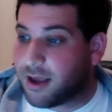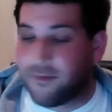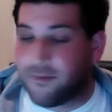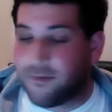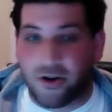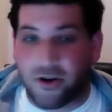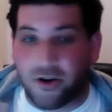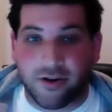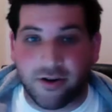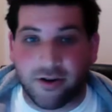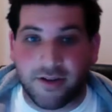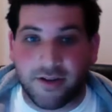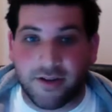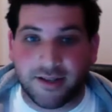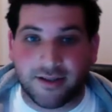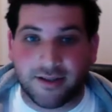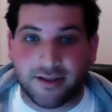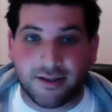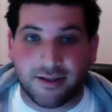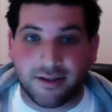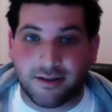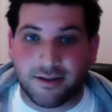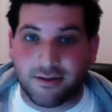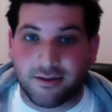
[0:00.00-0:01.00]

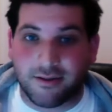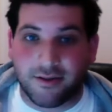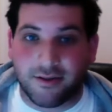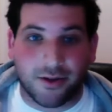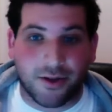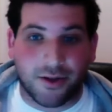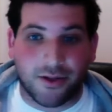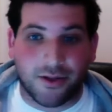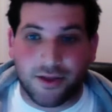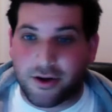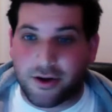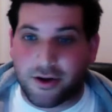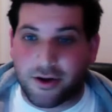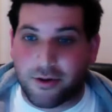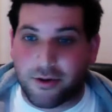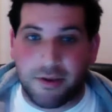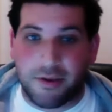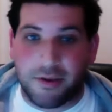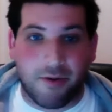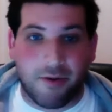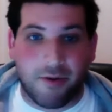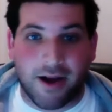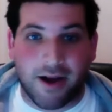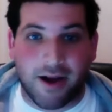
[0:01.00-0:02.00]
Arnovitz and all the Thunder
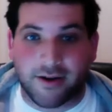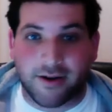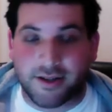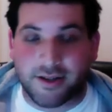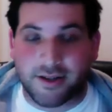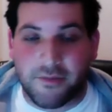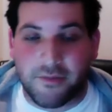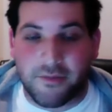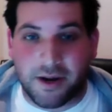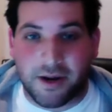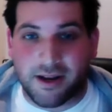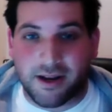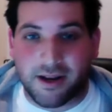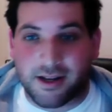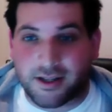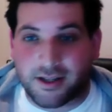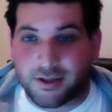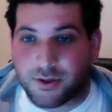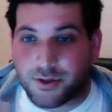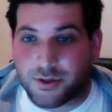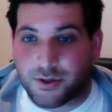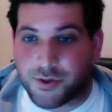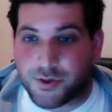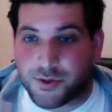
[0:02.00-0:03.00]
beat writers and everybody else
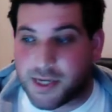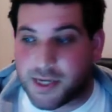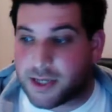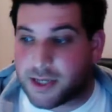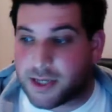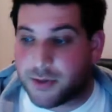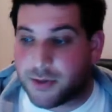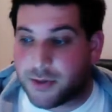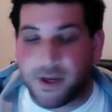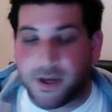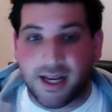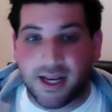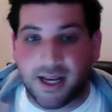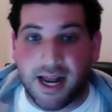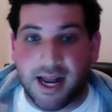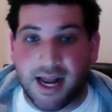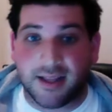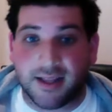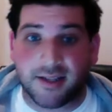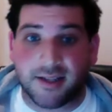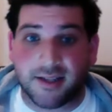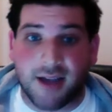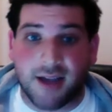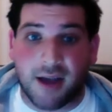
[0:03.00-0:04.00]
was tweeting it
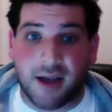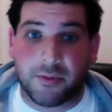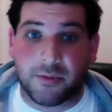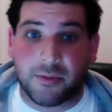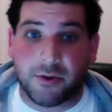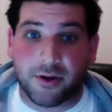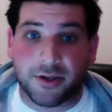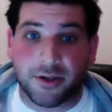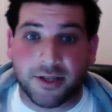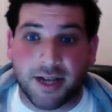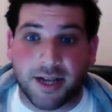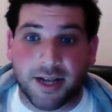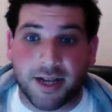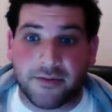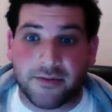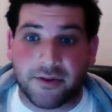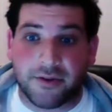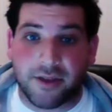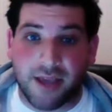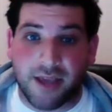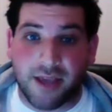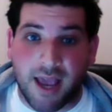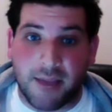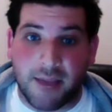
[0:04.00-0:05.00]
out that Scott Brooks said after
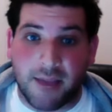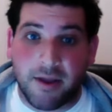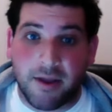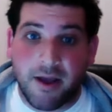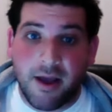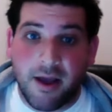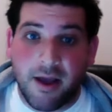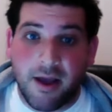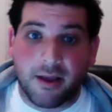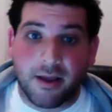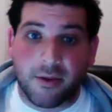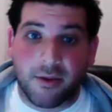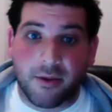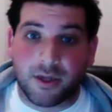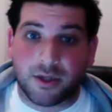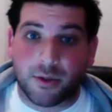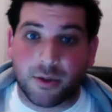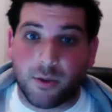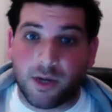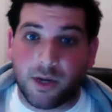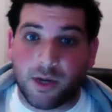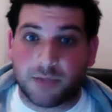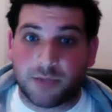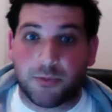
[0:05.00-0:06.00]
the game that
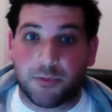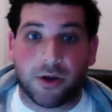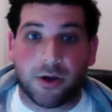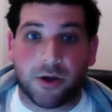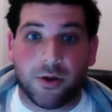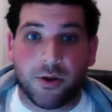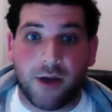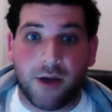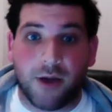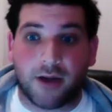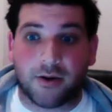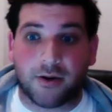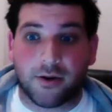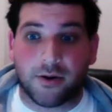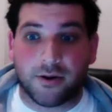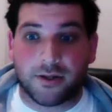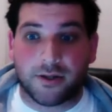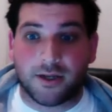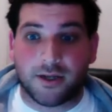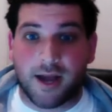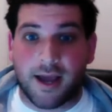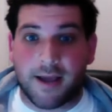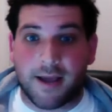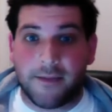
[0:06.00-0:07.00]
Russell Westbrook, who got hurt
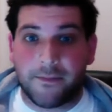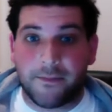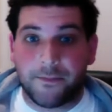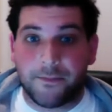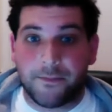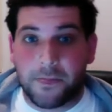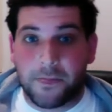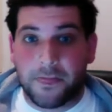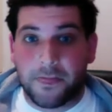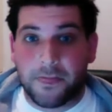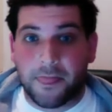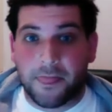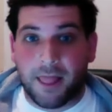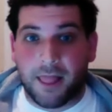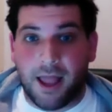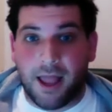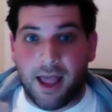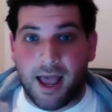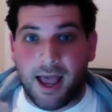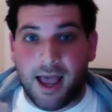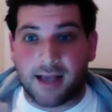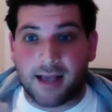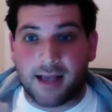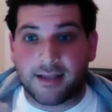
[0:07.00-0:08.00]
tonight,
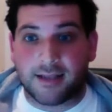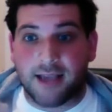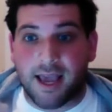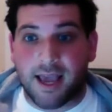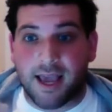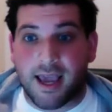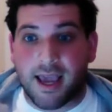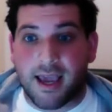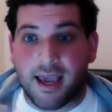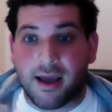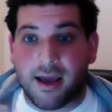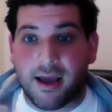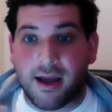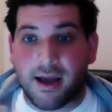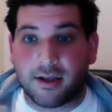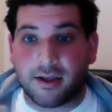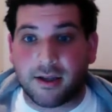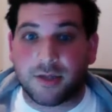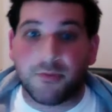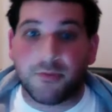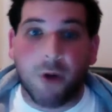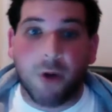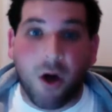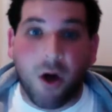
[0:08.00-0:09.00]
has a
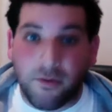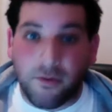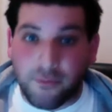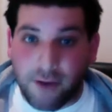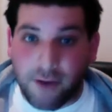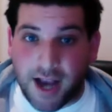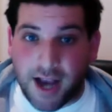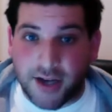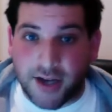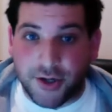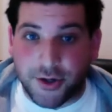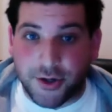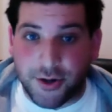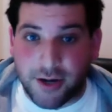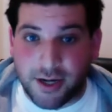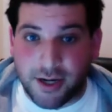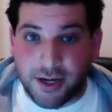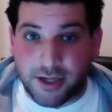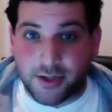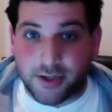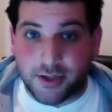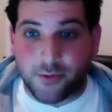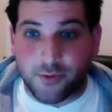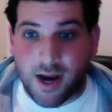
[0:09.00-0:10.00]
small fracture in
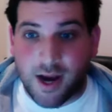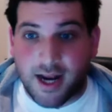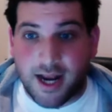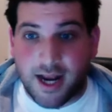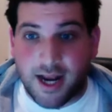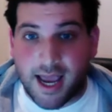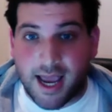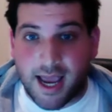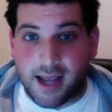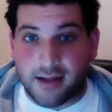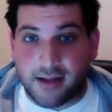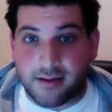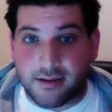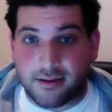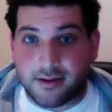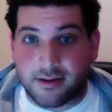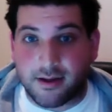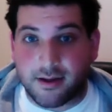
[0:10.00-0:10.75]
his right hand.